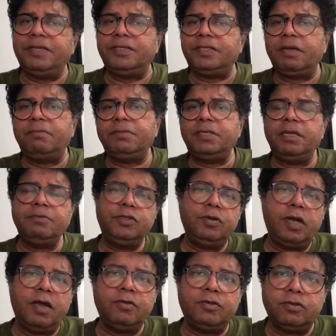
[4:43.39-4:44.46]
Sometimes you
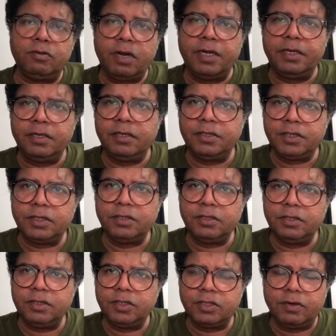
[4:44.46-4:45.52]
have to write a
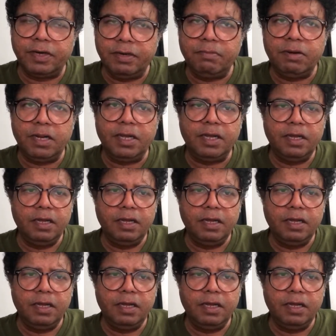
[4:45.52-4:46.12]
screenplay